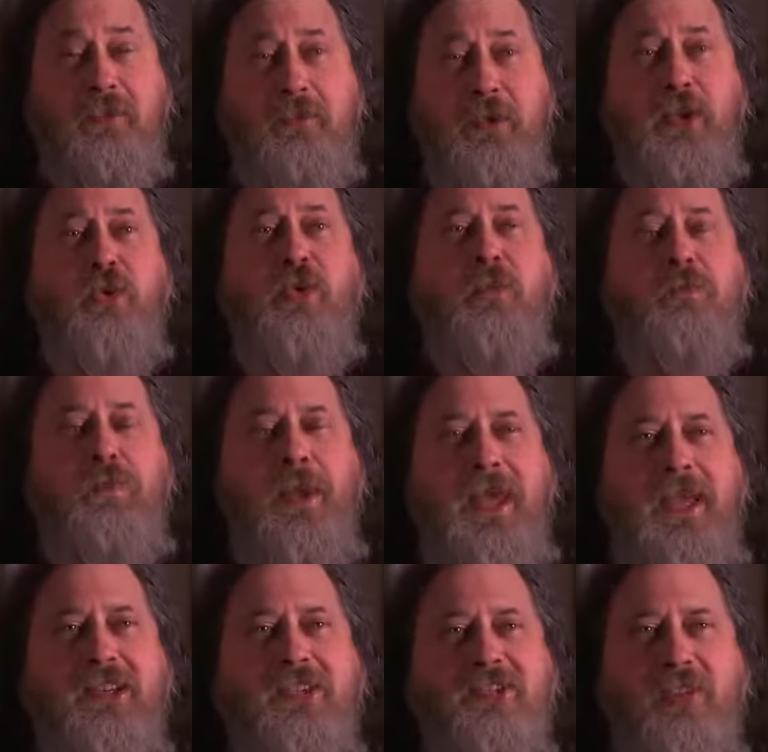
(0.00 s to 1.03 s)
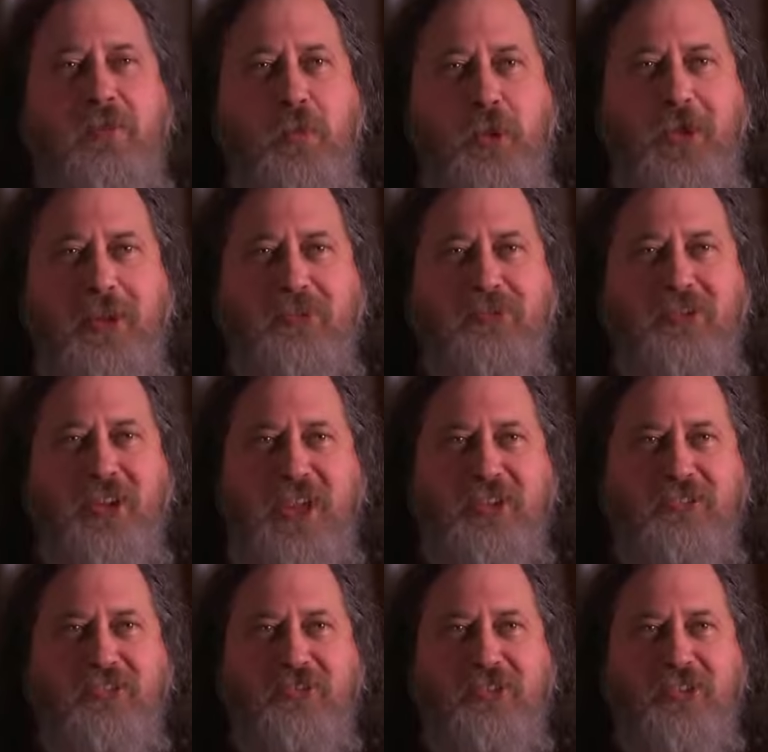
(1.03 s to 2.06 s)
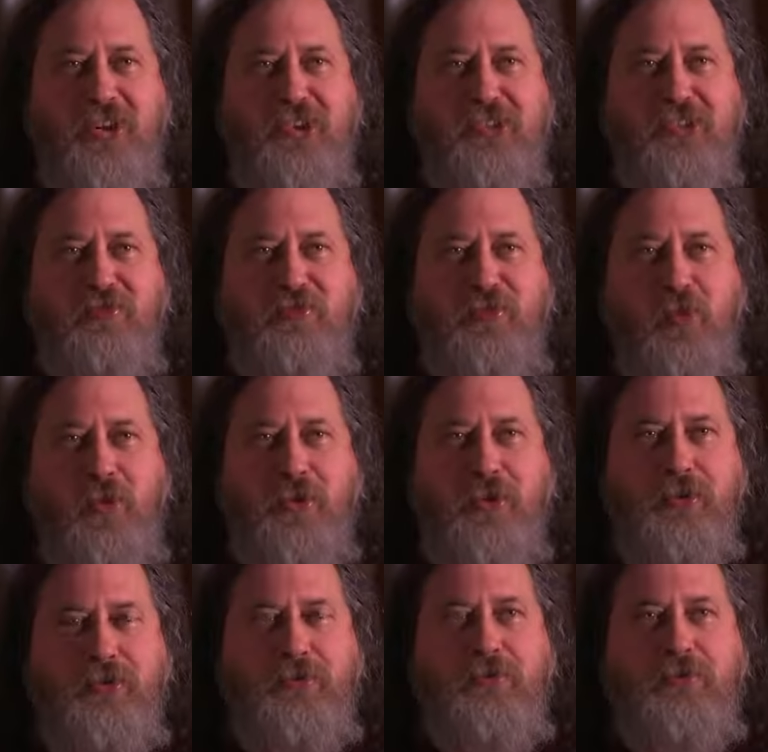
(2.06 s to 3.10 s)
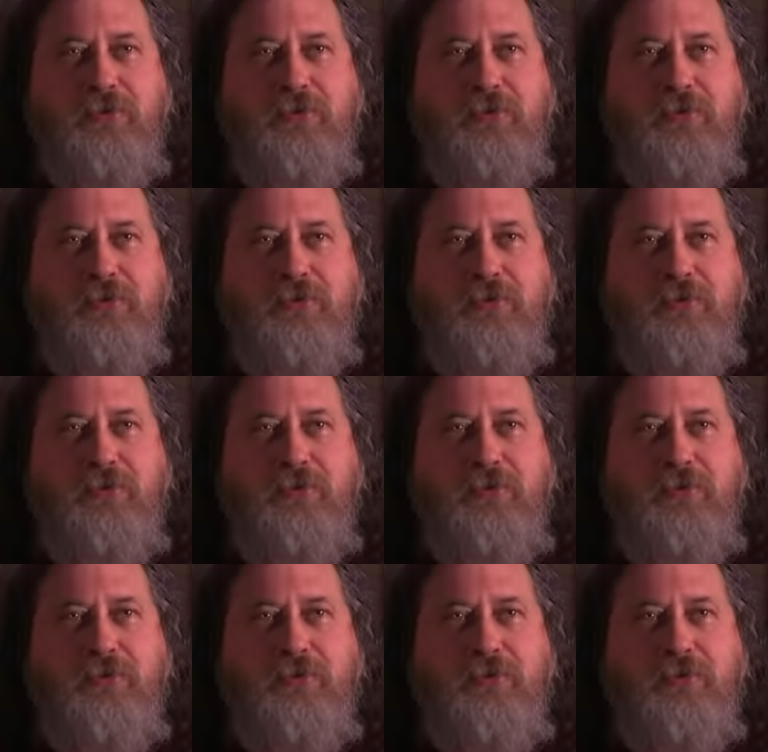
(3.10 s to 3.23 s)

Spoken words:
But you could pay someone else to exercise it for you.